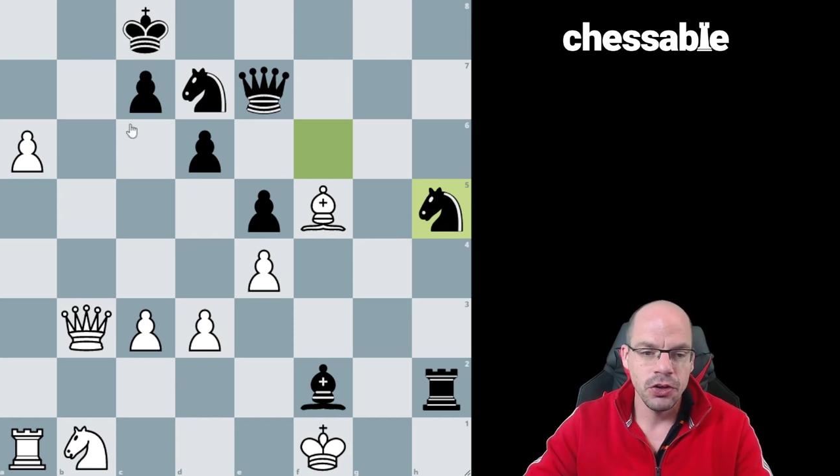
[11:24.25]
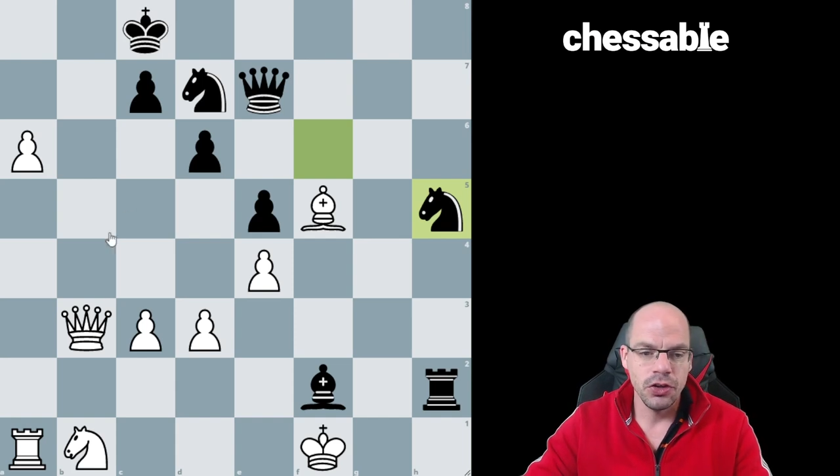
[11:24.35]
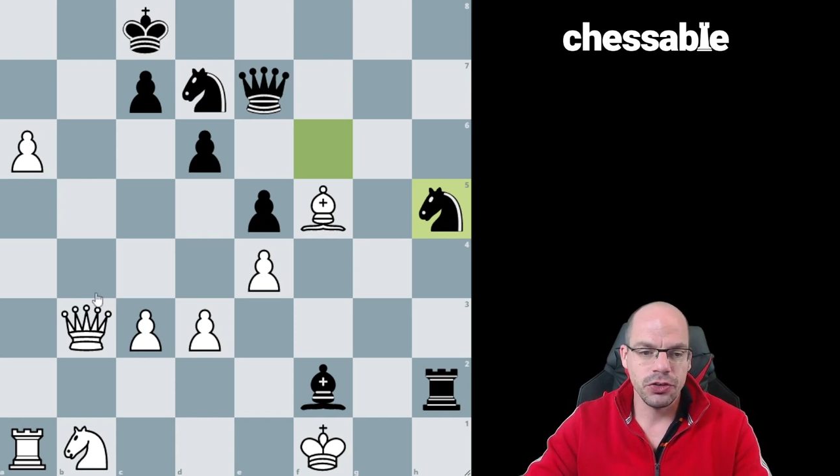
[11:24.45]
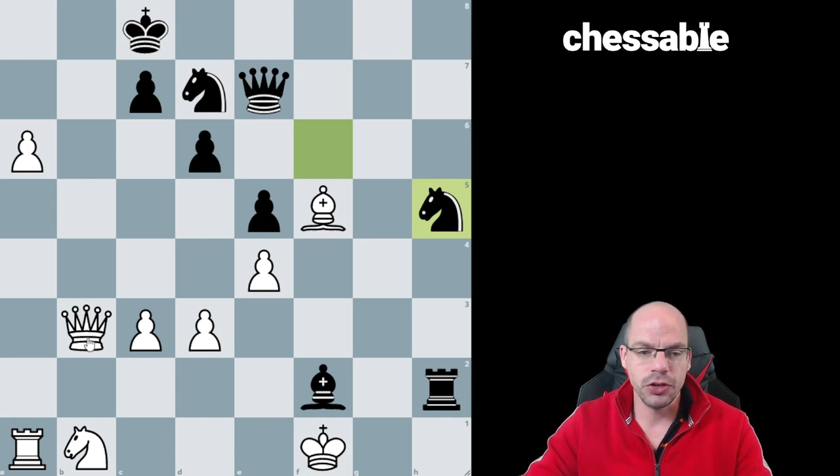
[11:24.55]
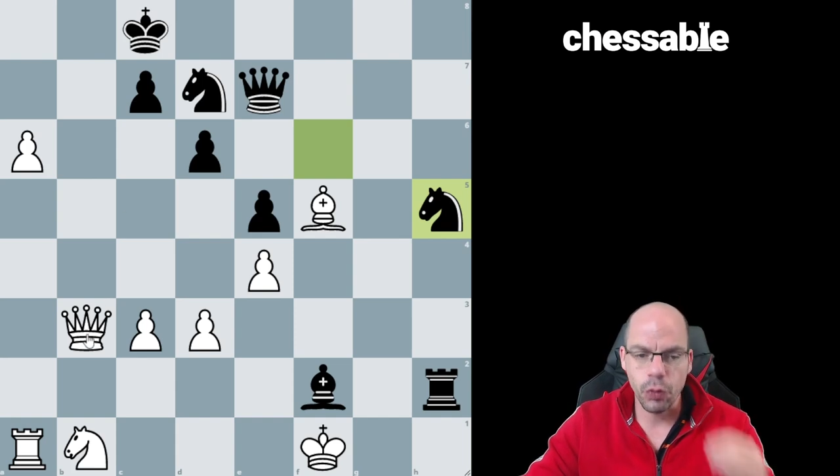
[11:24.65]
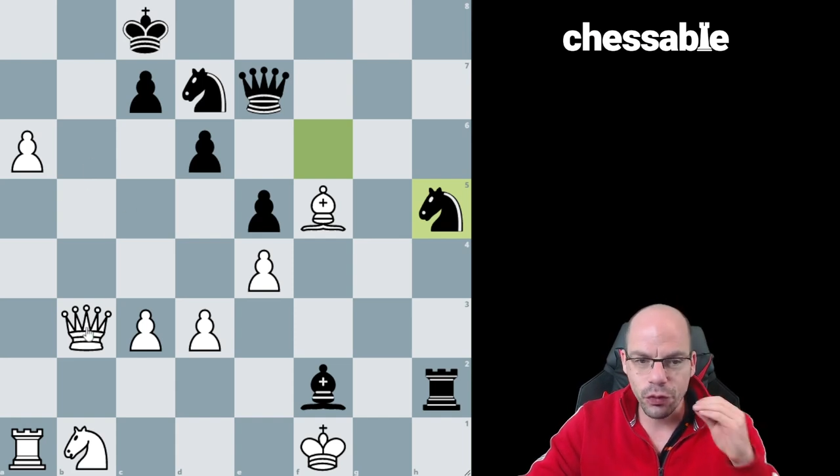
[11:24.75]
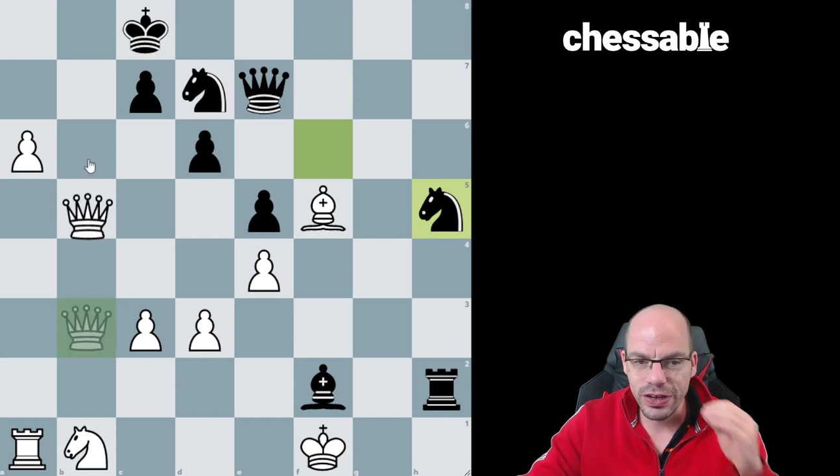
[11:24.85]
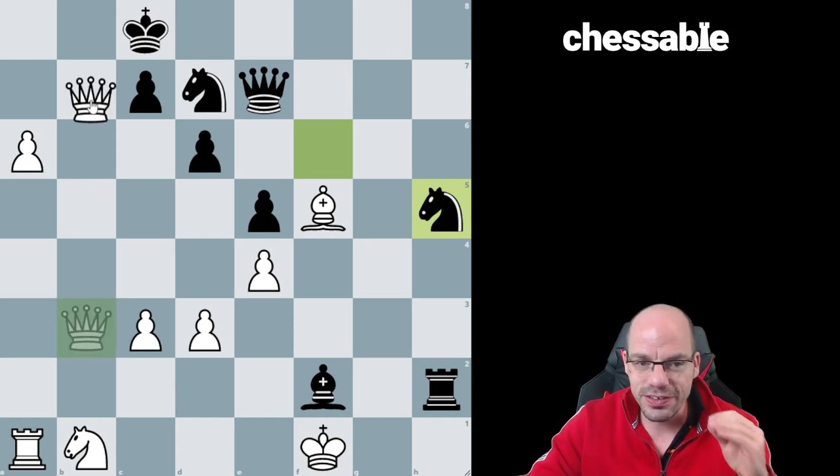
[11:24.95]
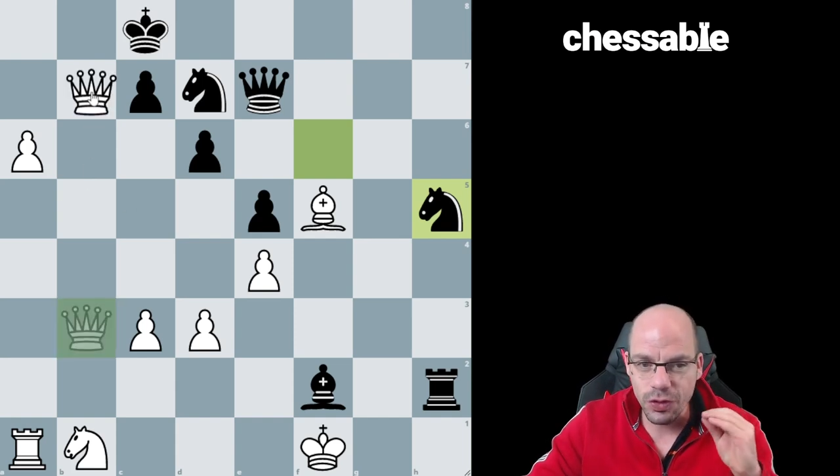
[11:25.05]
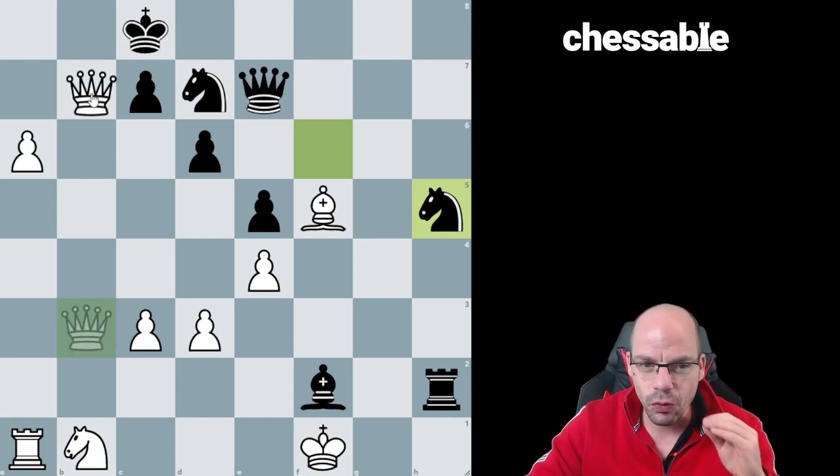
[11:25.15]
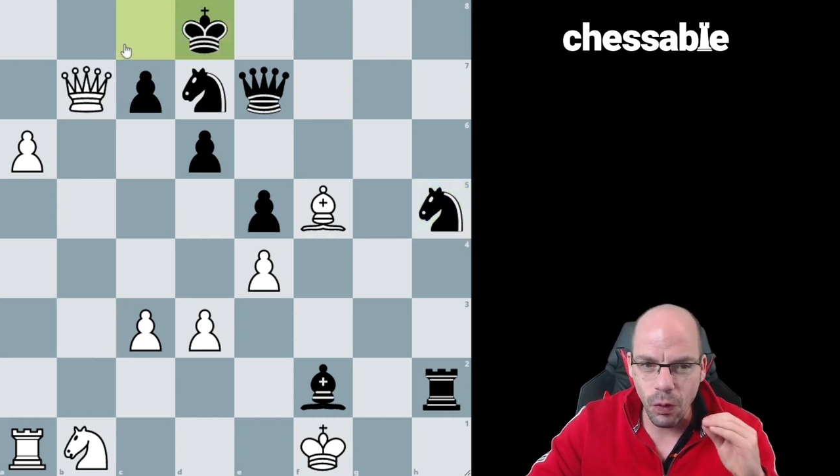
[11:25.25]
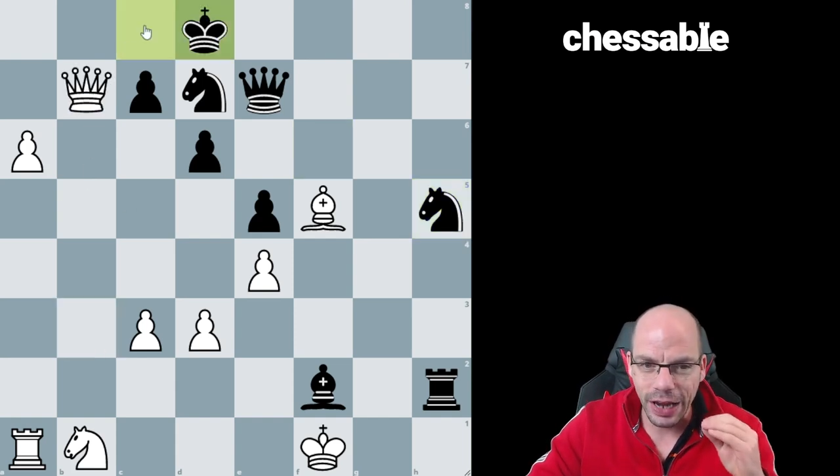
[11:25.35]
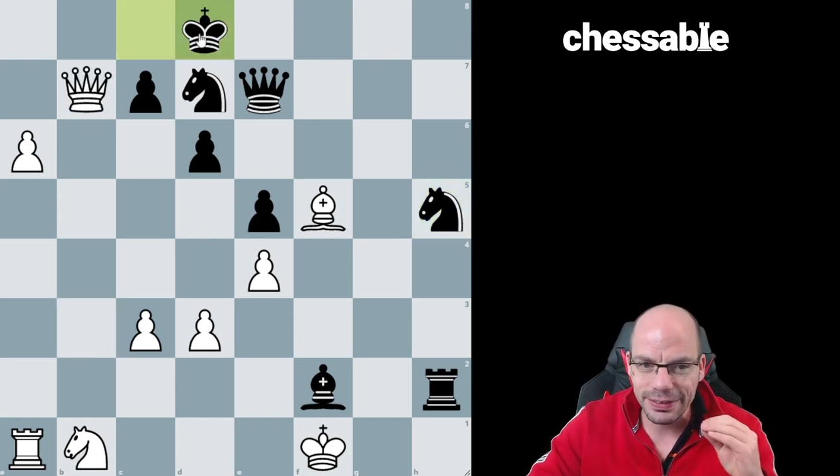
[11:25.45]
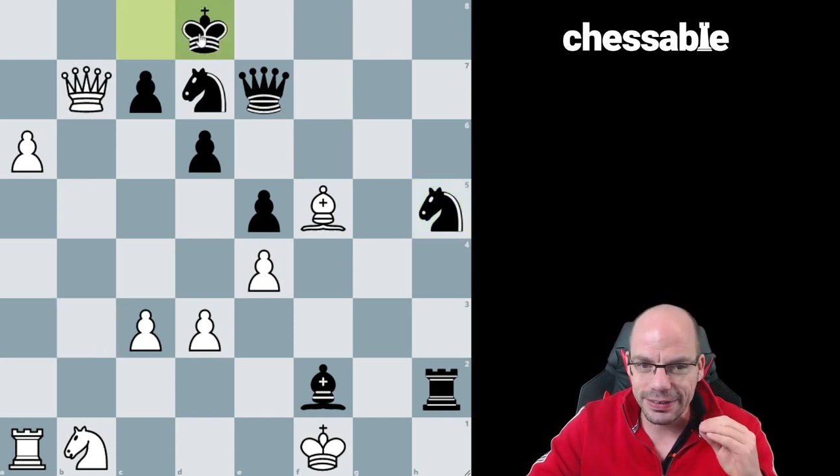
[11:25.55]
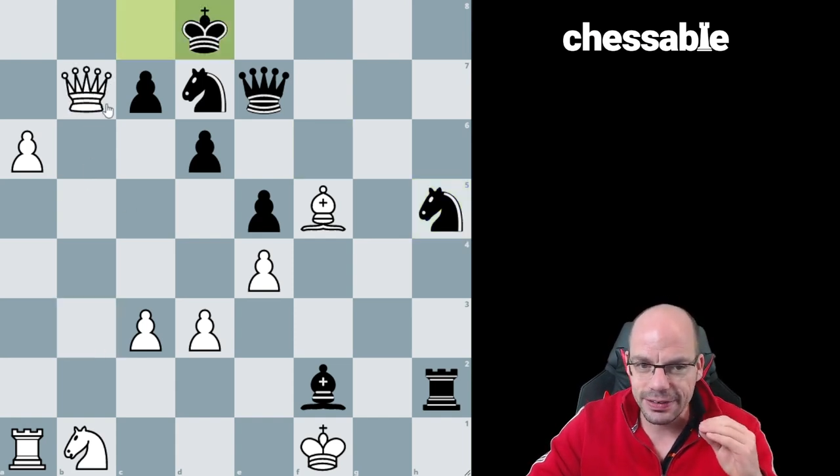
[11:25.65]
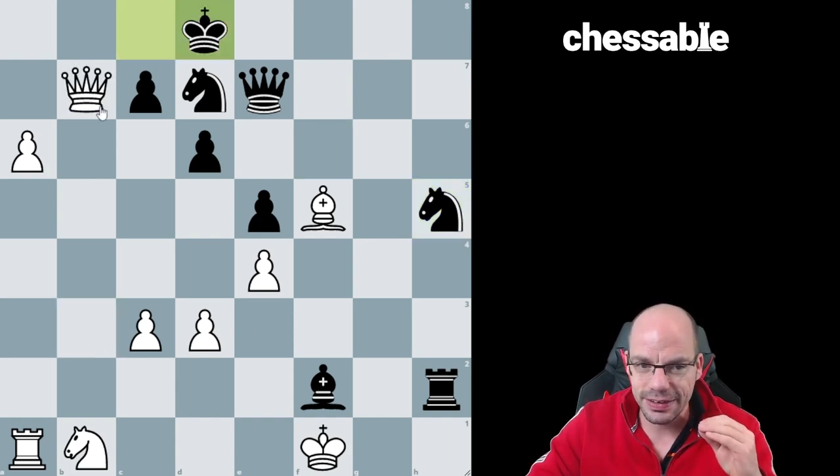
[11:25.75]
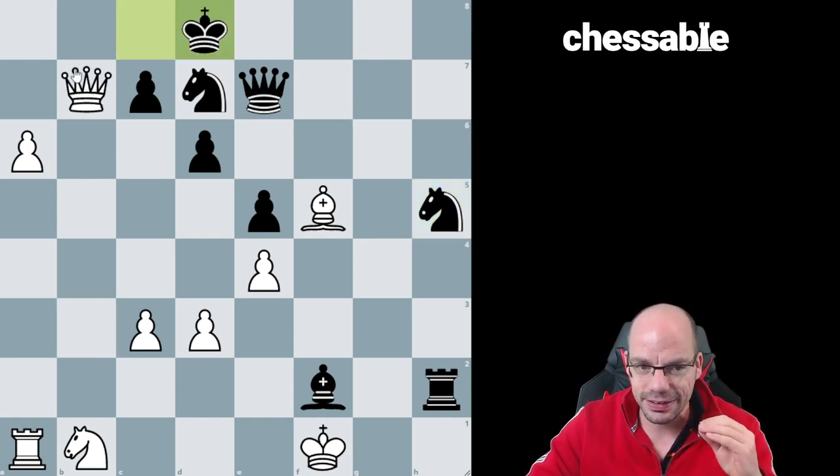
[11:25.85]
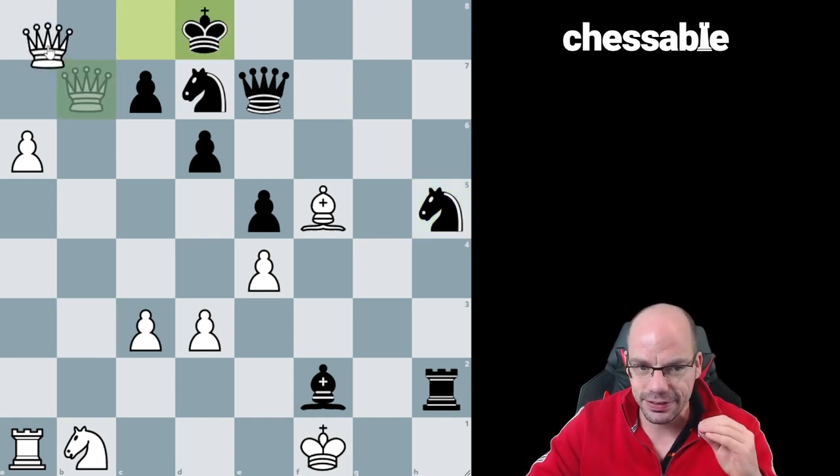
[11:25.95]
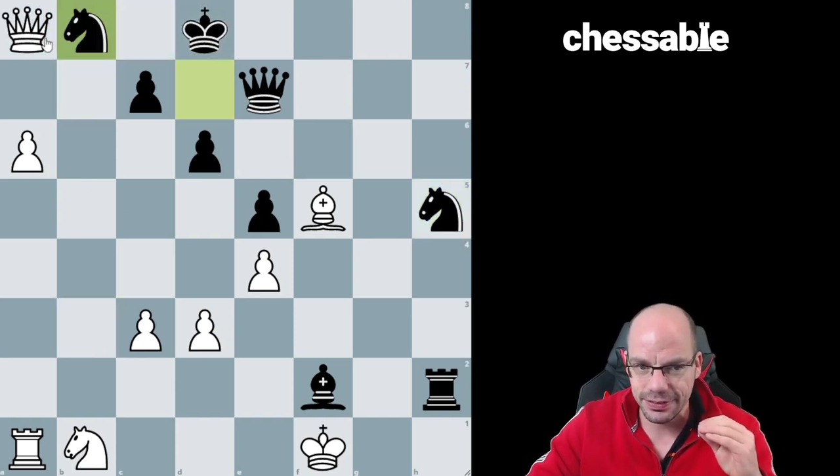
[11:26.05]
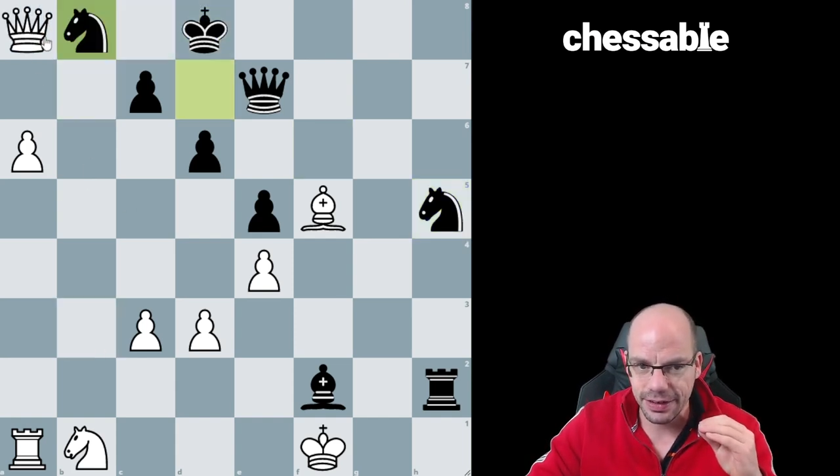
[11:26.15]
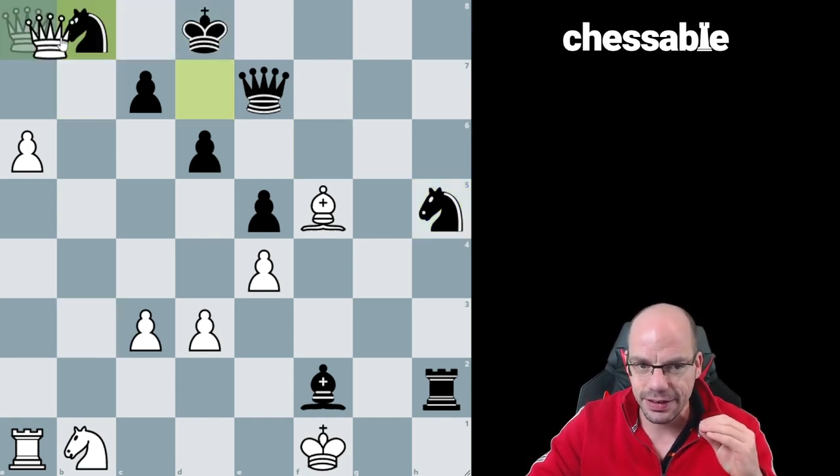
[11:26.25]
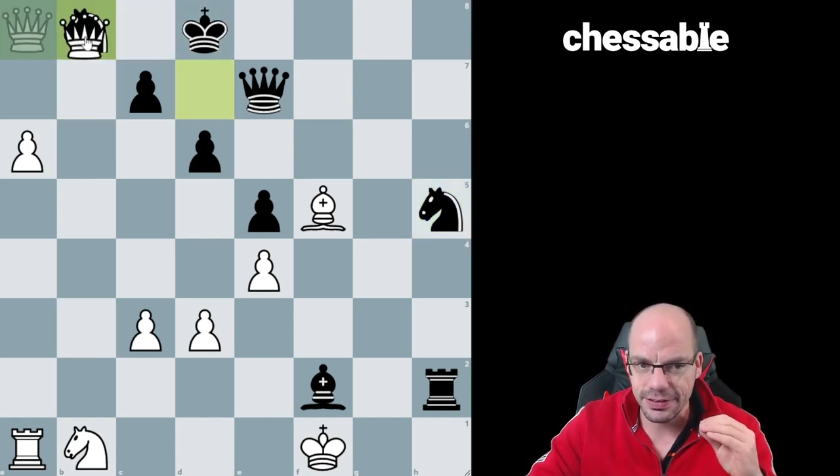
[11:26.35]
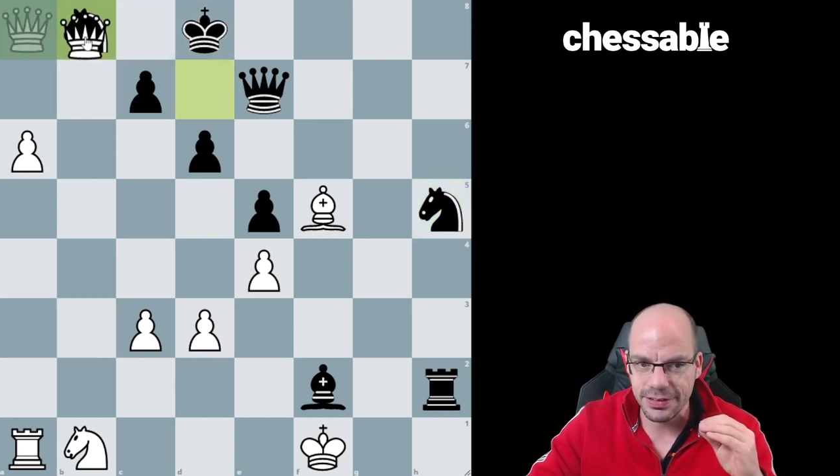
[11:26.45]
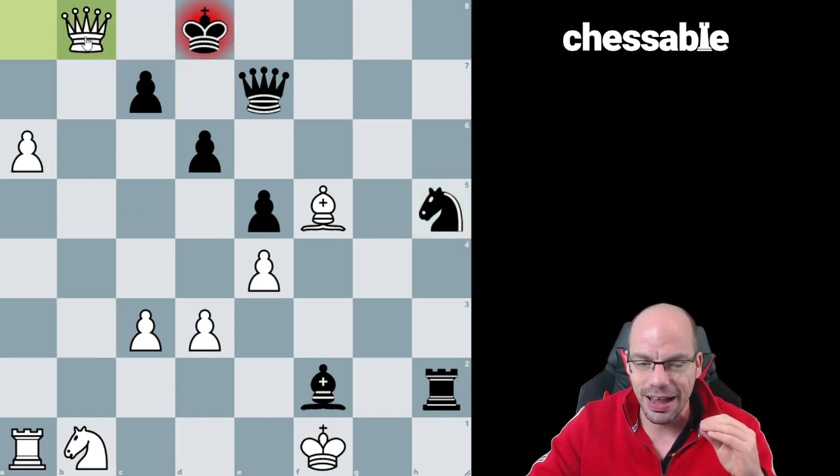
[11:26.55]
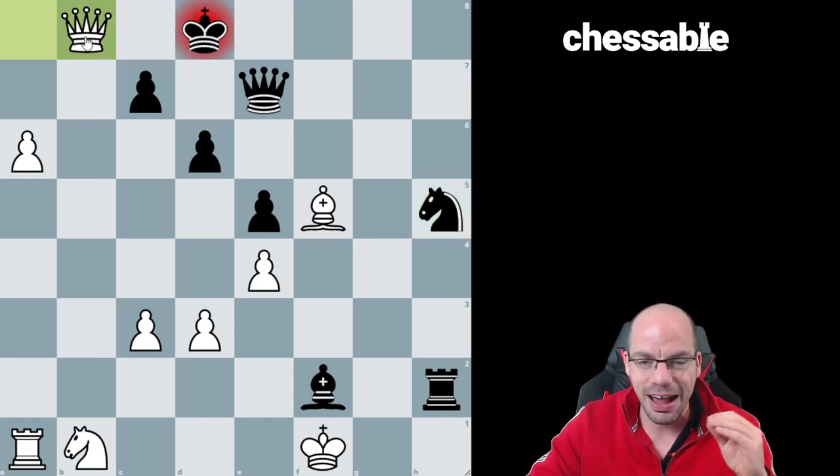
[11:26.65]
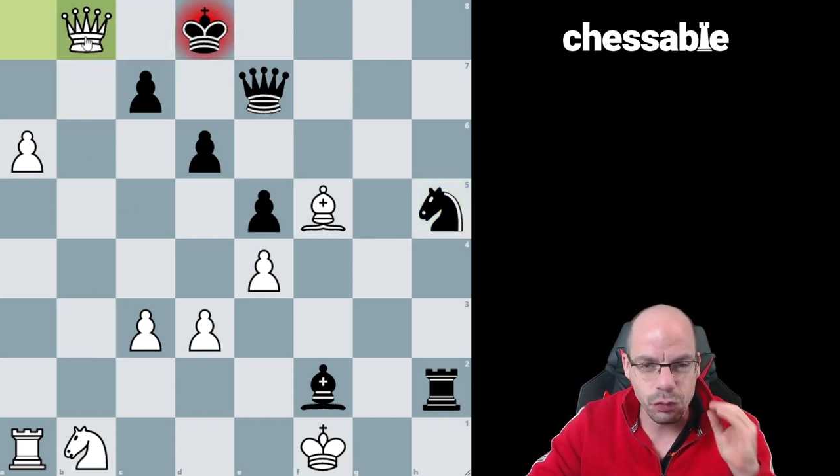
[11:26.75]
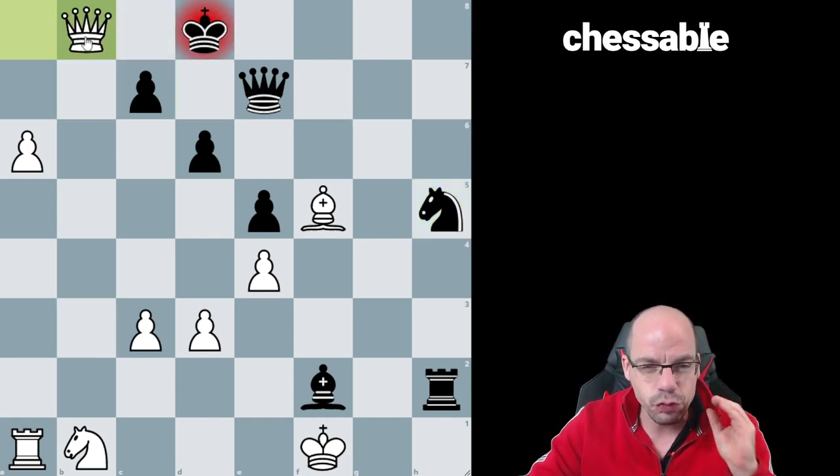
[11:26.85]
So the reason why these exercises are